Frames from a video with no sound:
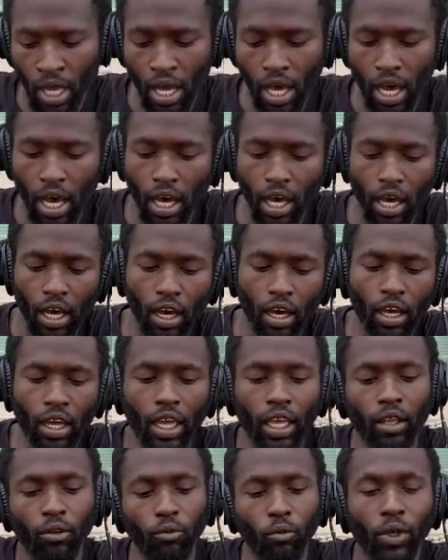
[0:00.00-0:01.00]

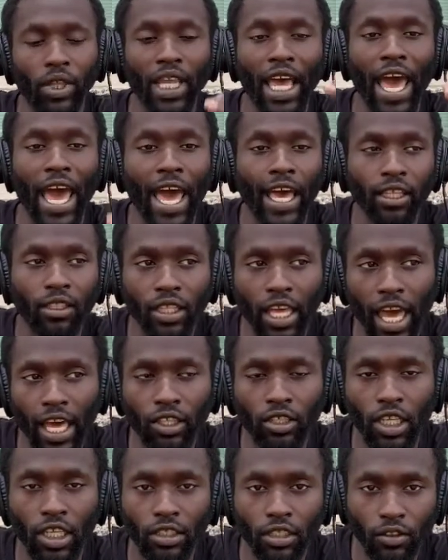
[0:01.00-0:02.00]
and with the
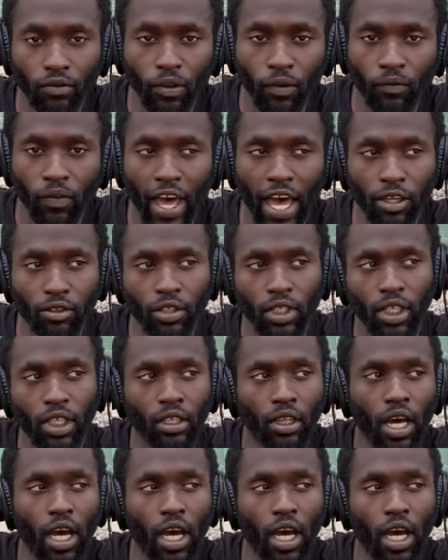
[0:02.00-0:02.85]
hashtag Justice for Faustin